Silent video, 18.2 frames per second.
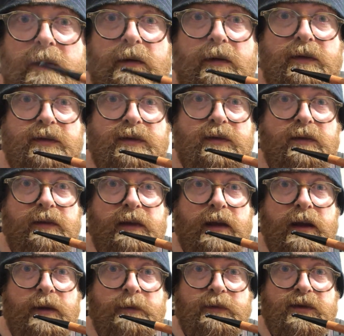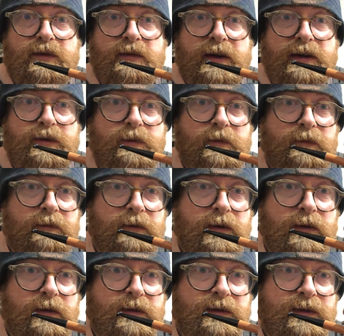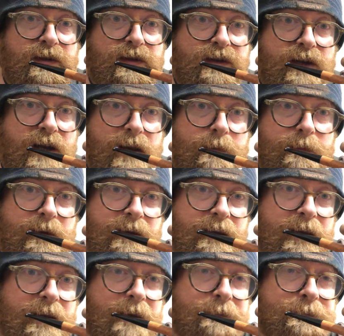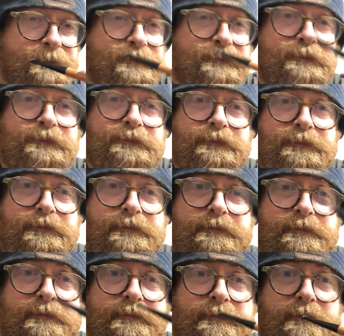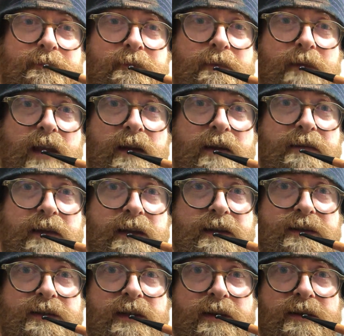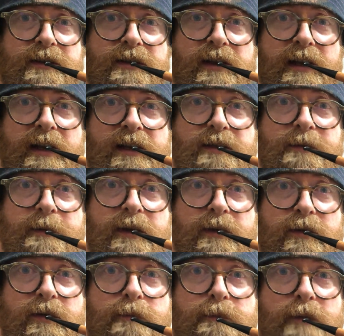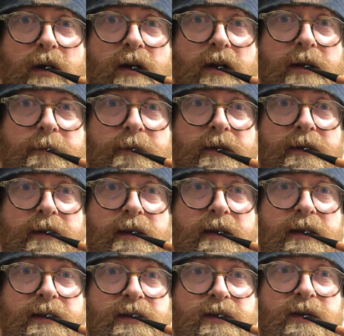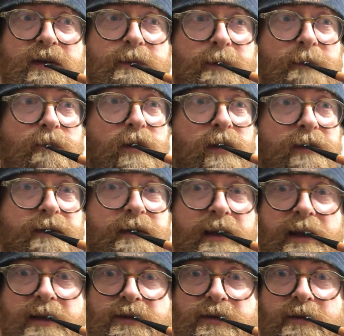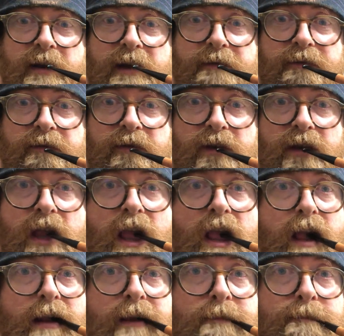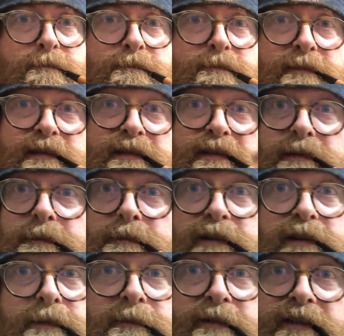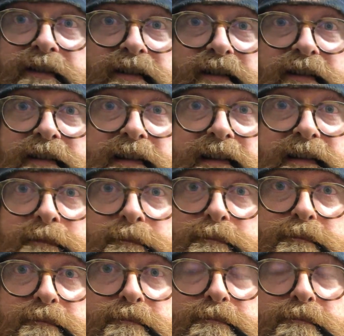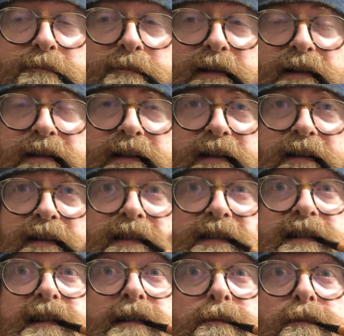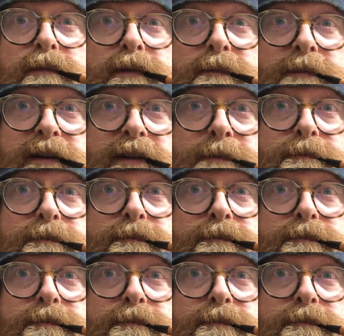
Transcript: onto the home stretch with regards to shaping now. I think it's going to turn out to be a good pipe, so it's been worth the extra effort. Sometimes it's like that. I think I said in one of my